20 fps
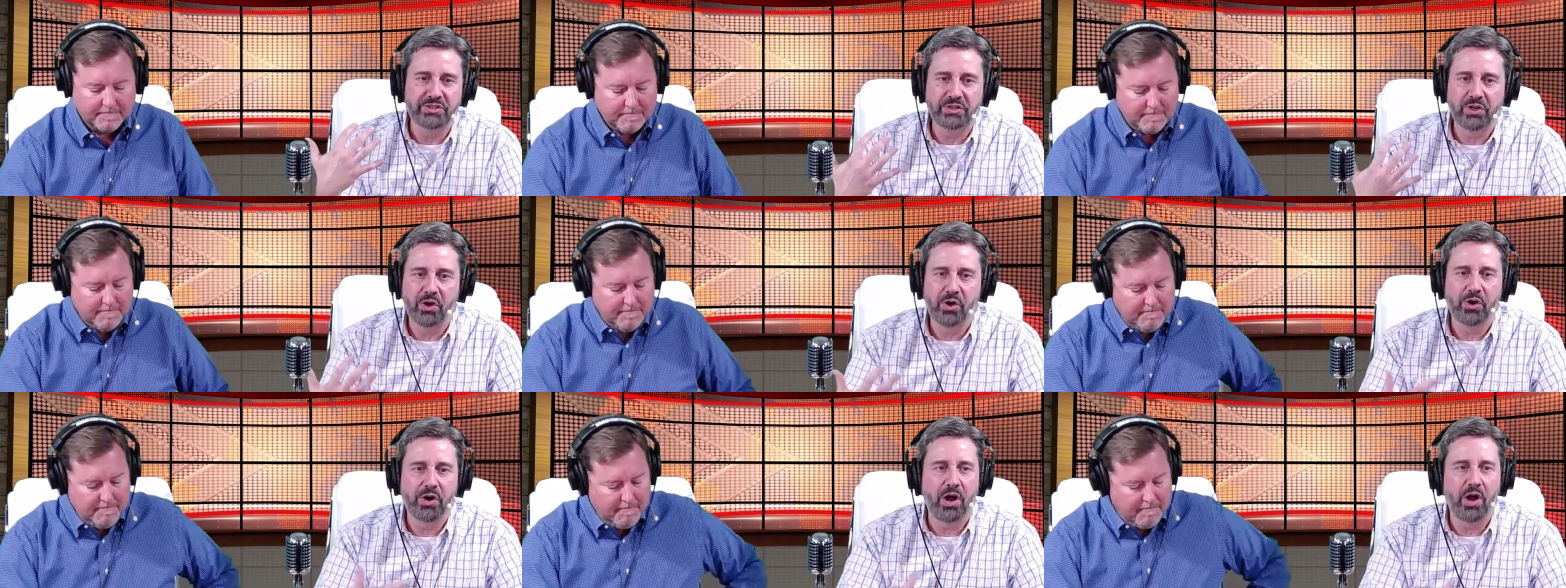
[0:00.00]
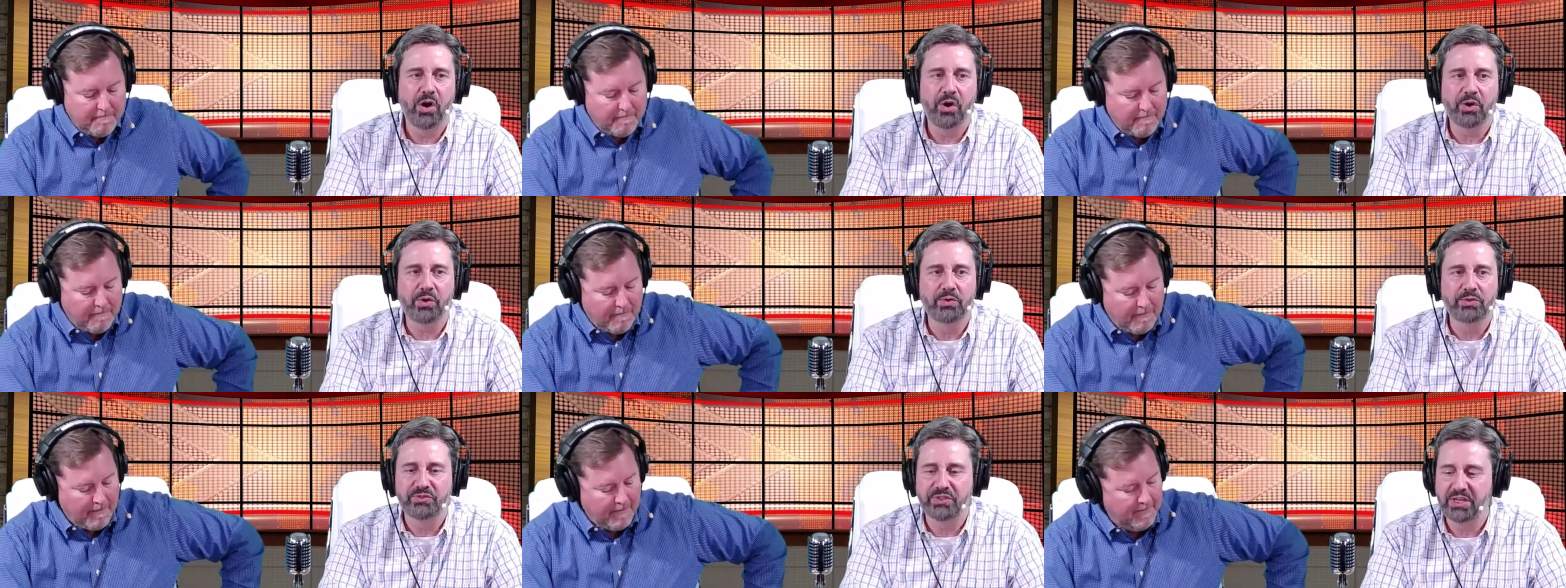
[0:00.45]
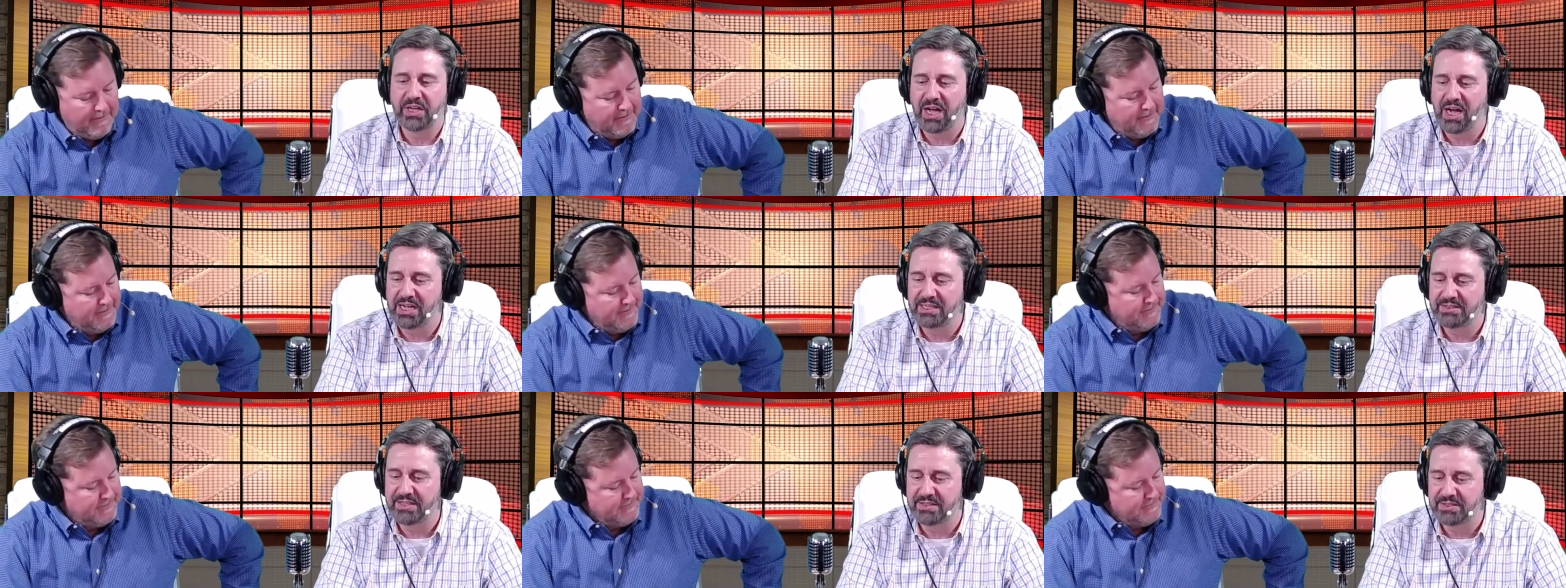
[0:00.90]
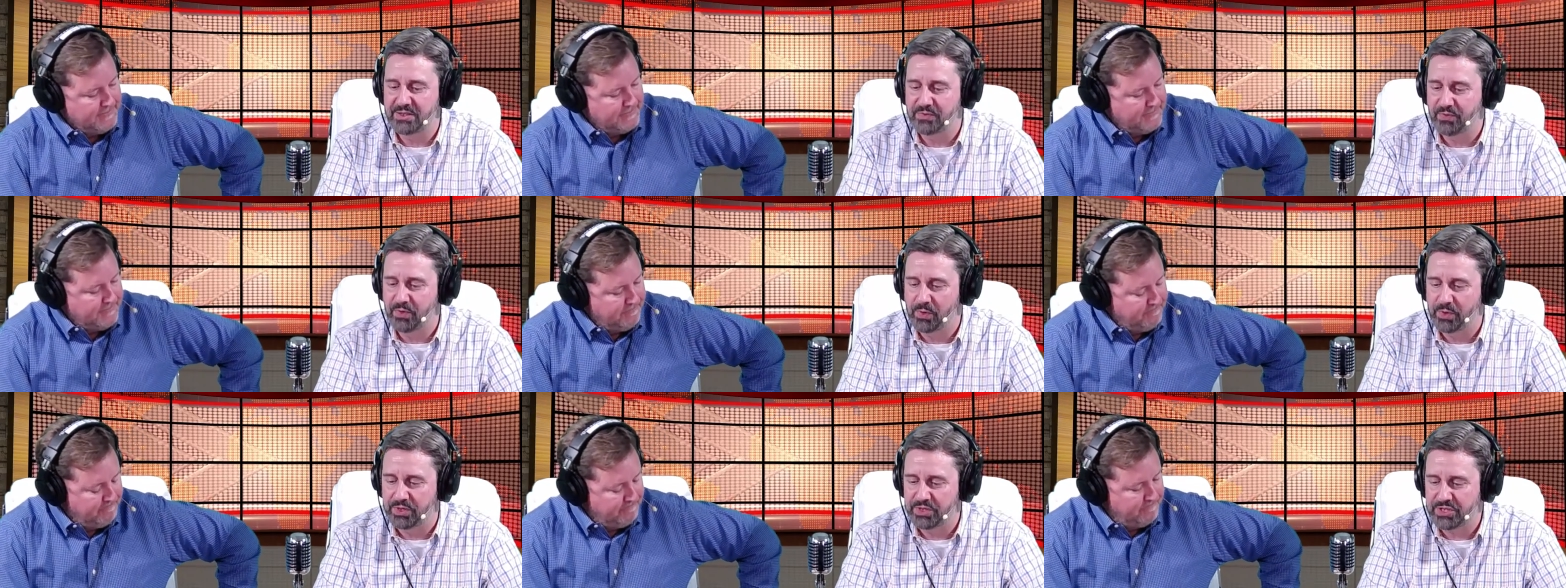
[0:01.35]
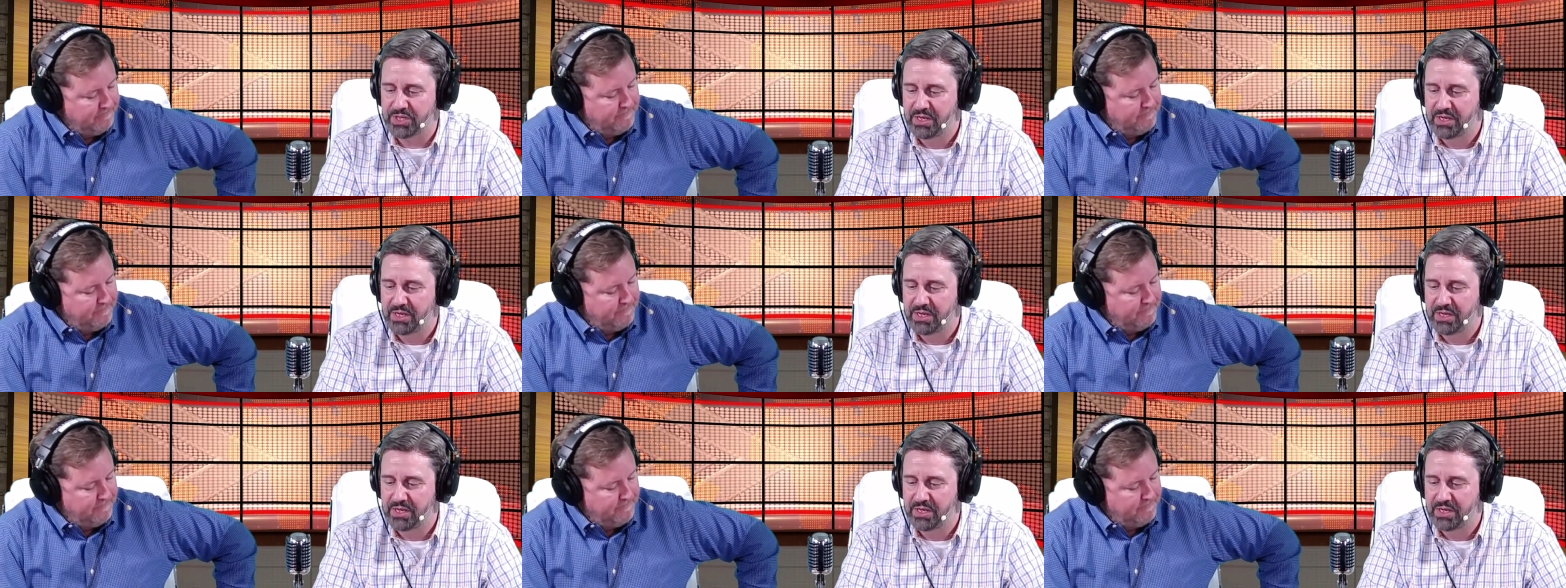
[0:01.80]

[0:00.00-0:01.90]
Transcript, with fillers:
Speaker 1: and car articles and contents, of course.